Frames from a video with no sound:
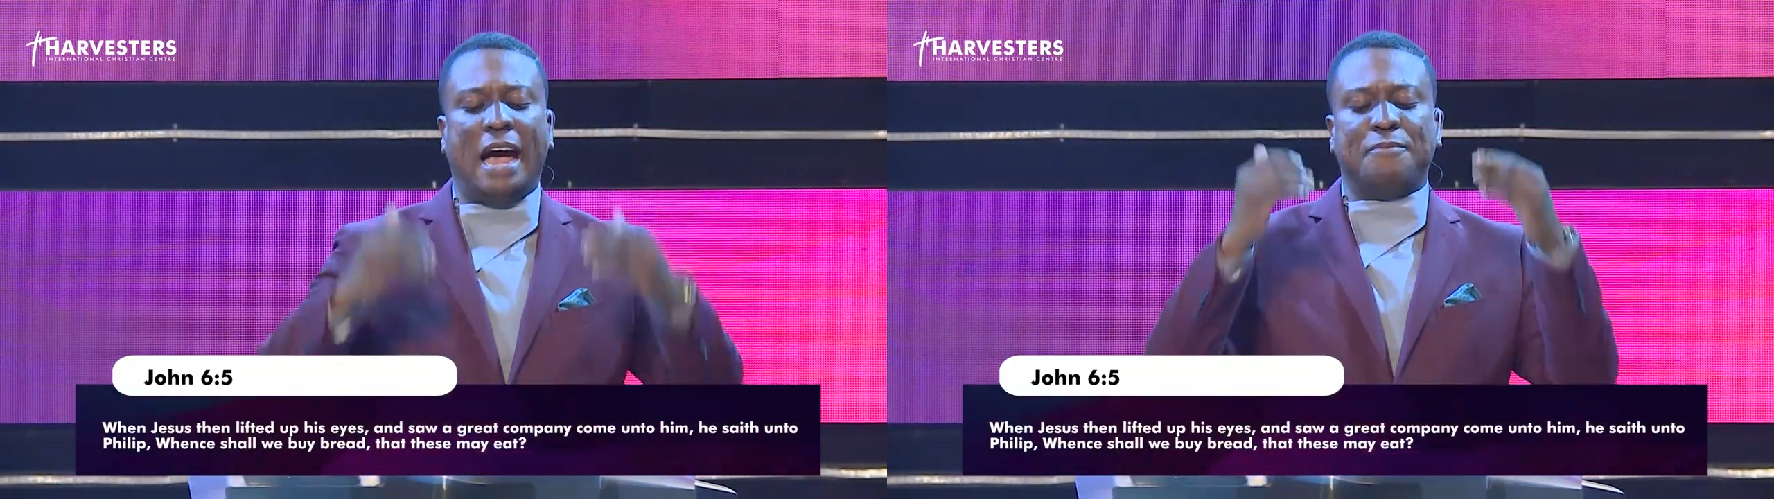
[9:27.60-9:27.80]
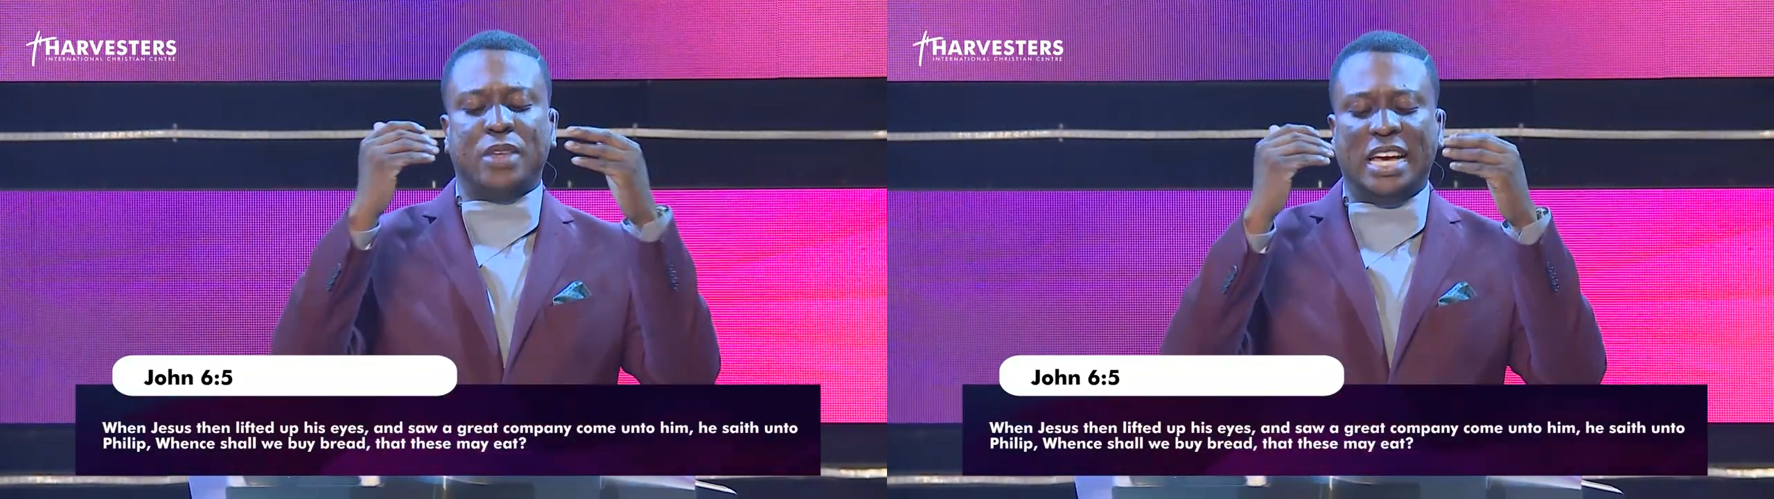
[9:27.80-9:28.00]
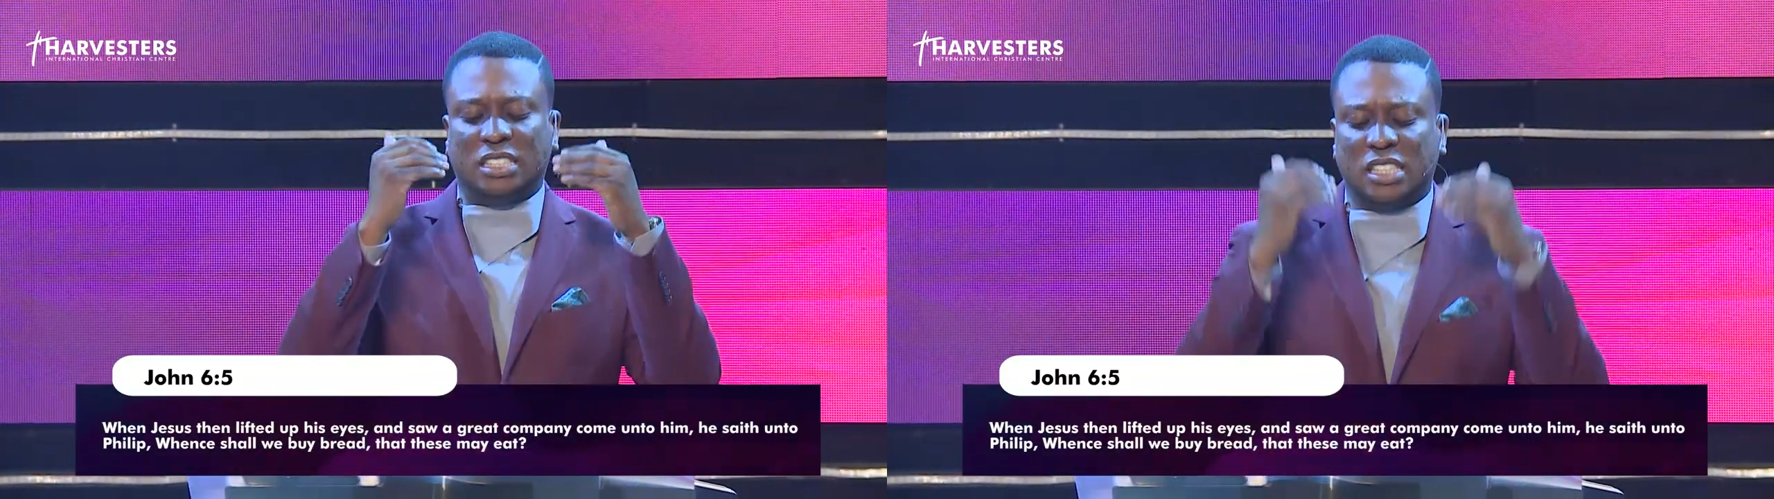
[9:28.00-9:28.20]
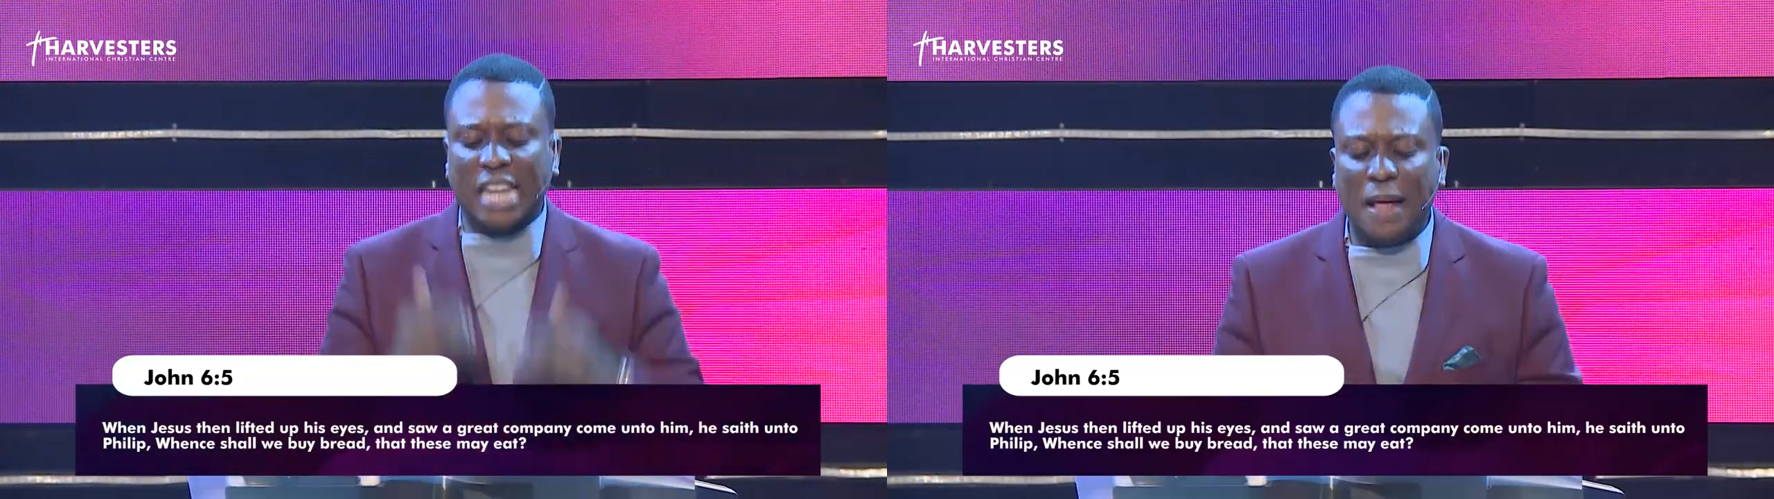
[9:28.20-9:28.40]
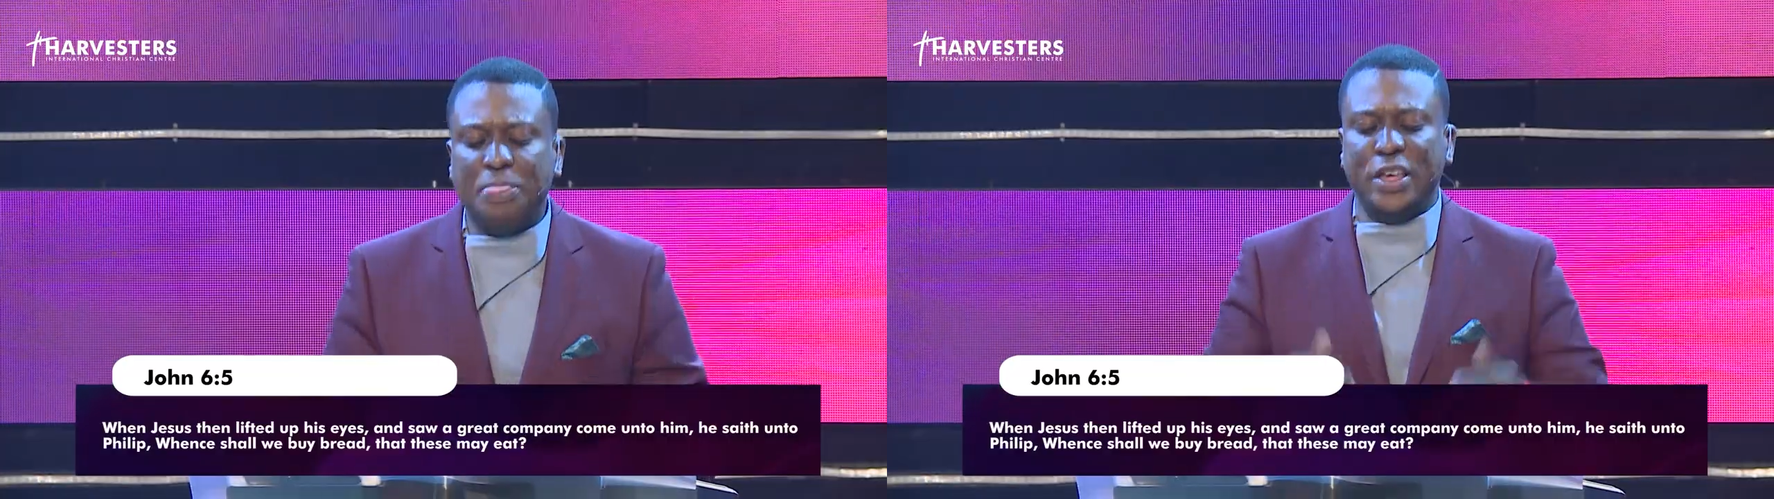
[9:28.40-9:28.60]
and he
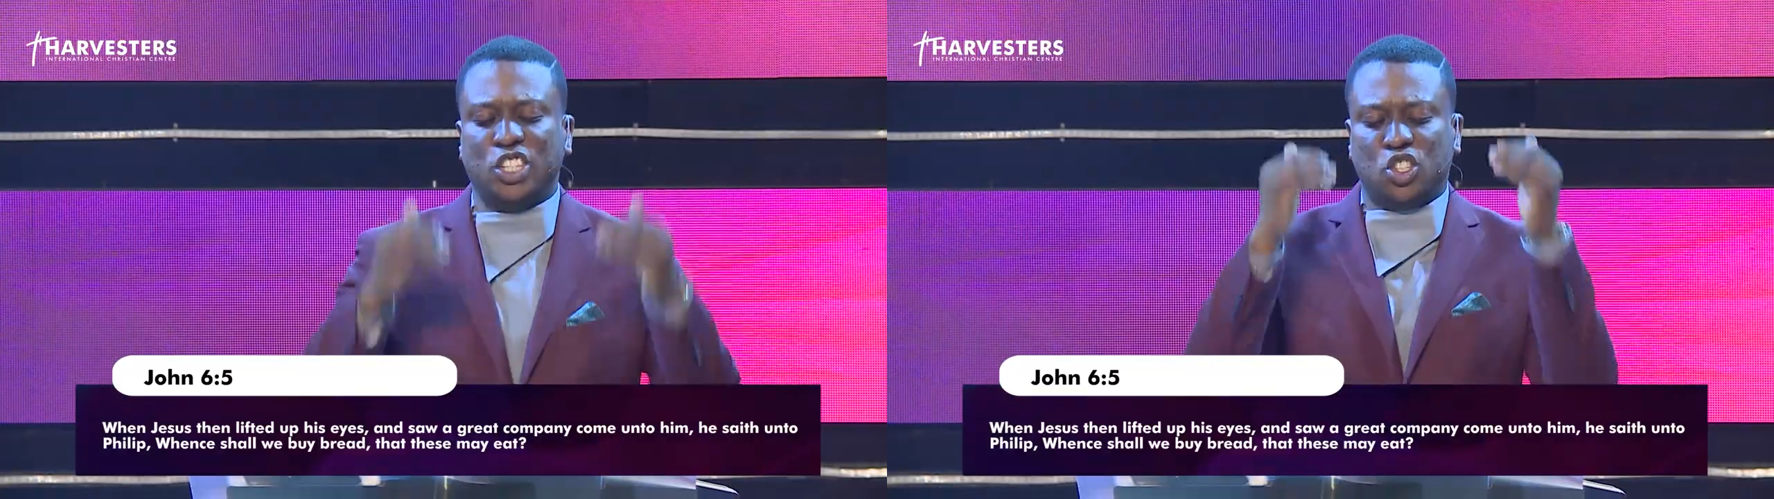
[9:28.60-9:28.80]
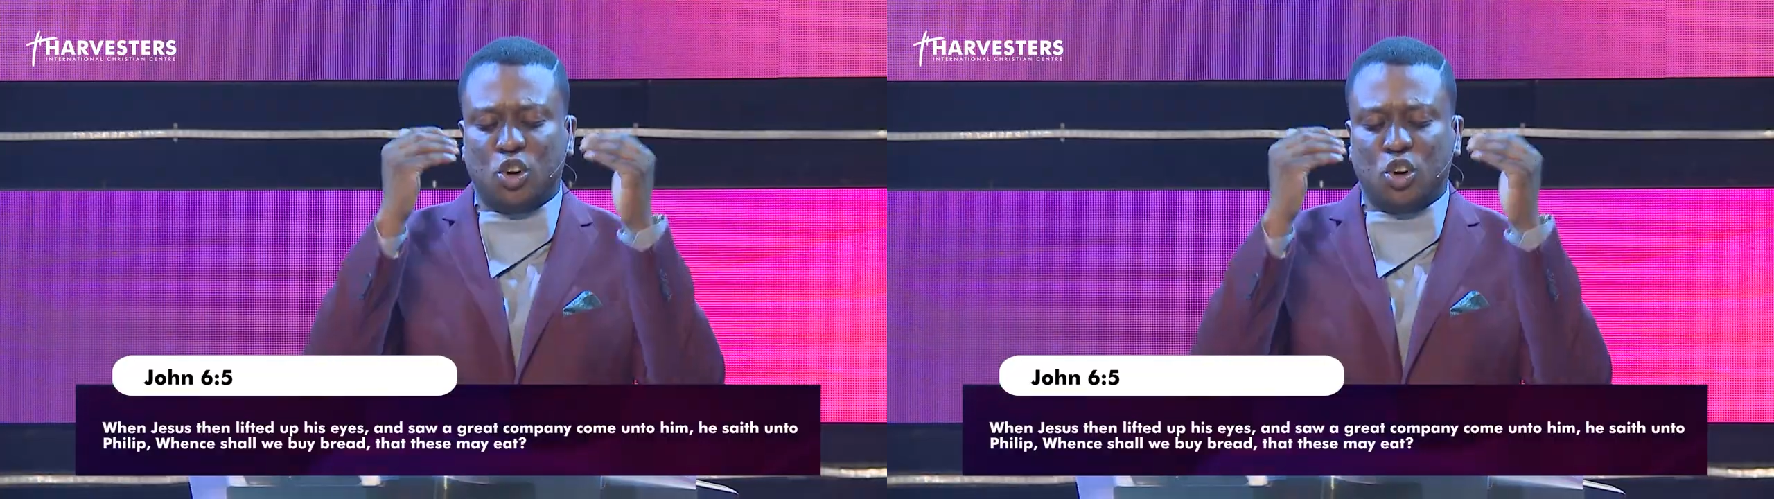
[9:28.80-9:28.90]
said this